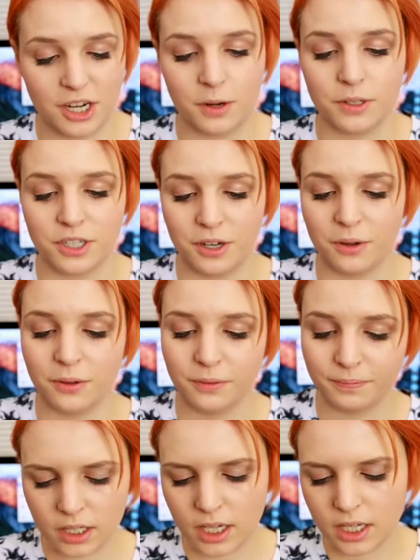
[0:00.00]
shower gel.
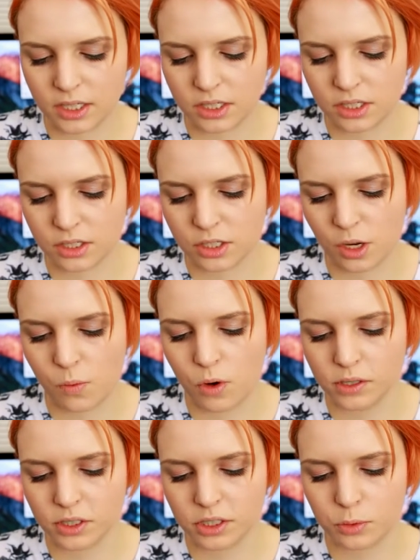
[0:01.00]
This is
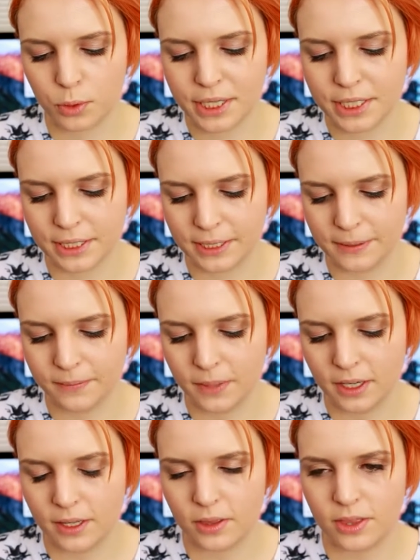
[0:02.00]
somewhat sweeter
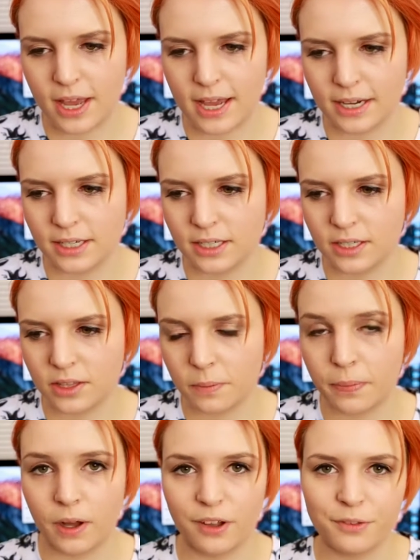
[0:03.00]
than
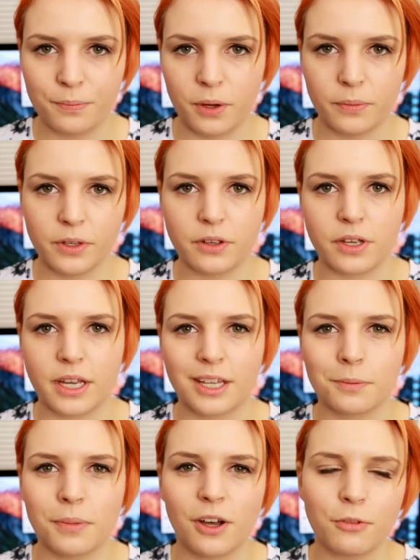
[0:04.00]
the bath bomb that you can
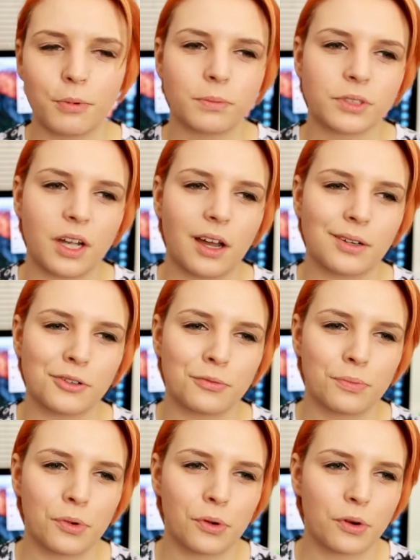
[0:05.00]
get. The bath bomb's kind
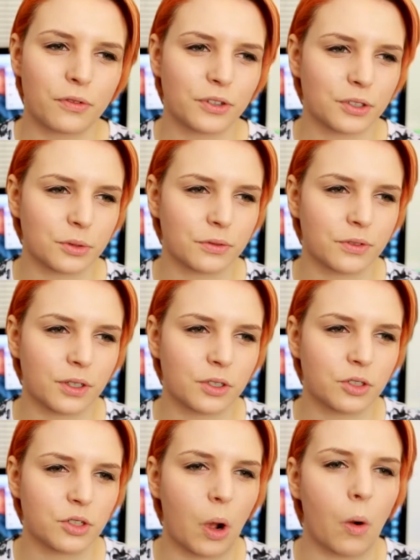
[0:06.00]
of more of a sort of
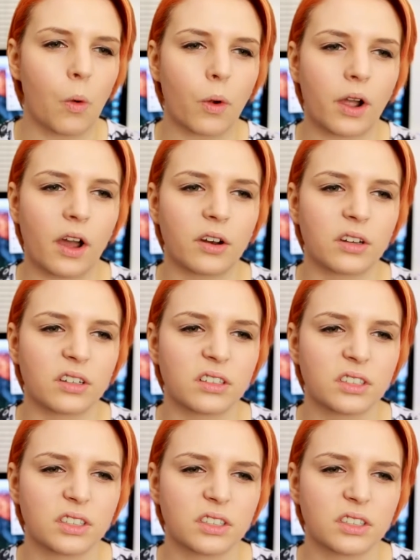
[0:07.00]
a dull kind of,